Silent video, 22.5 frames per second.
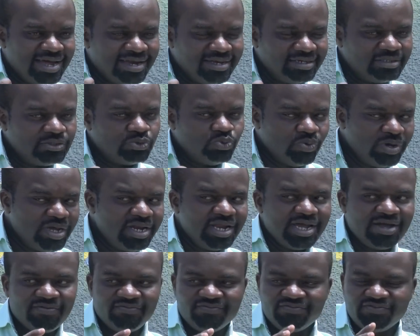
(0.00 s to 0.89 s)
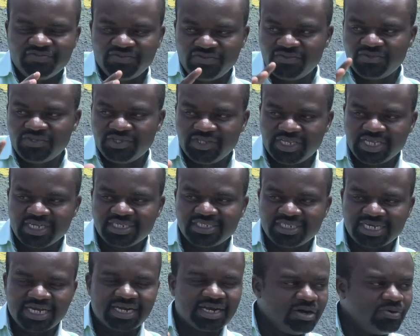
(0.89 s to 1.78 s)
And when I've
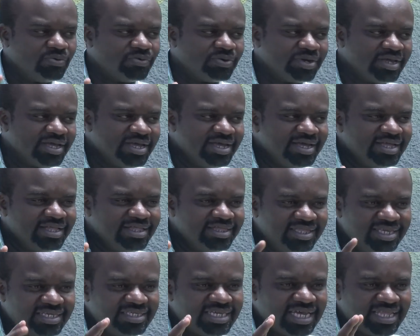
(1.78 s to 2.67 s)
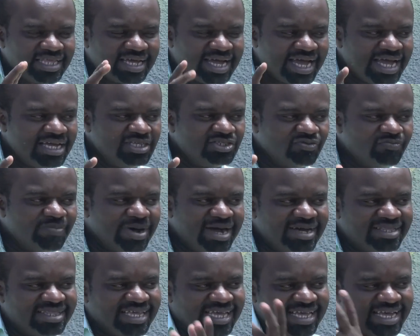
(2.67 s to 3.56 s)
checked around, these are the kinds of
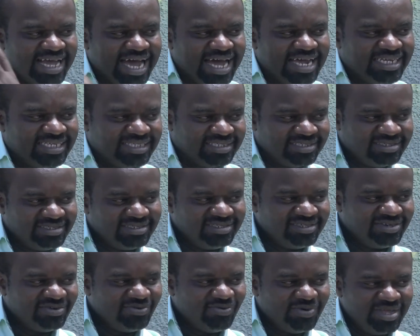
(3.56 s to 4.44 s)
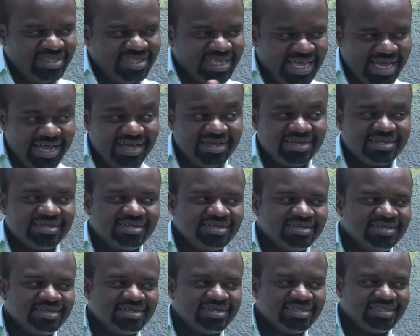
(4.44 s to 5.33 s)
bags they carry when they are
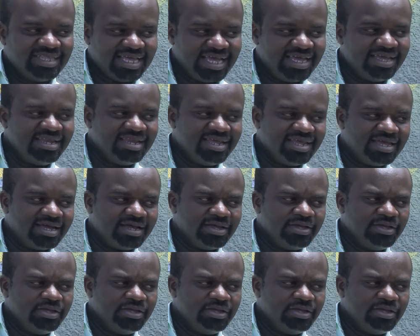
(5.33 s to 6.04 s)
they're in here.